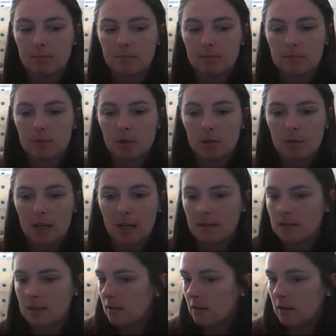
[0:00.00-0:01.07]
2 days
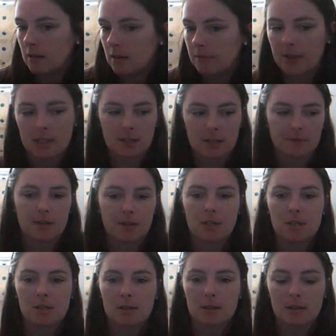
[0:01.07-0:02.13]
and I've actually
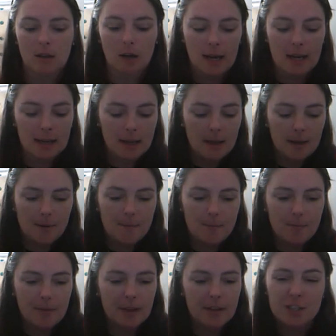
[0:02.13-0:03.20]
finished it. Like,
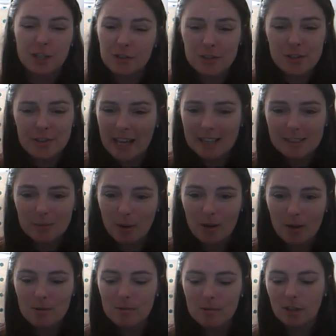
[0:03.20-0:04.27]
do you do that as
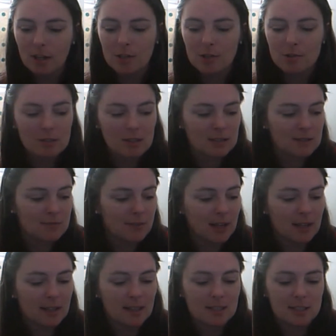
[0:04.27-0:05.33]
well? Like, you just
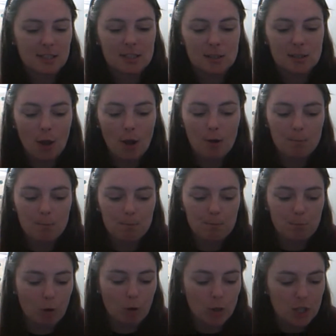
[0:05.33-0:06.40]
think, there's just certain
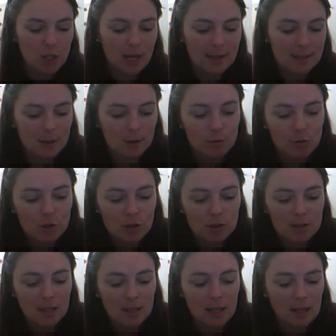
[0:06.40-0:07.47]
projects that you just
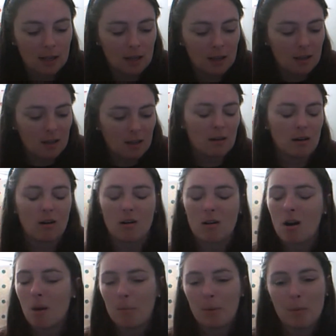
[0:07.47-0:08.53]
think, oh, I
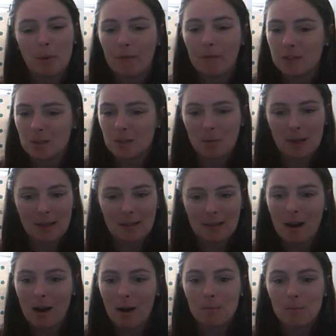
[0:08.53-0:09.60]
can't be bothered to pick
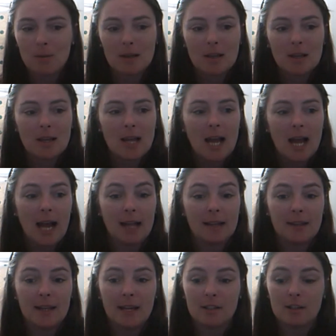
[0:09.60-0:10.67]
that up. And
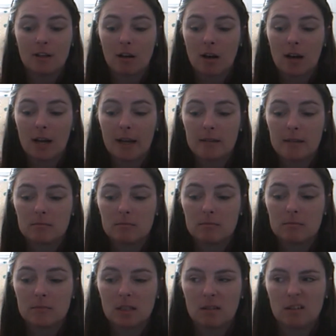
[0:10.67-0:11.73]
then you're like,
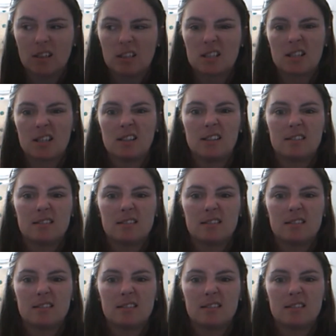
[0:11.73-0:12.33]
oh, actually,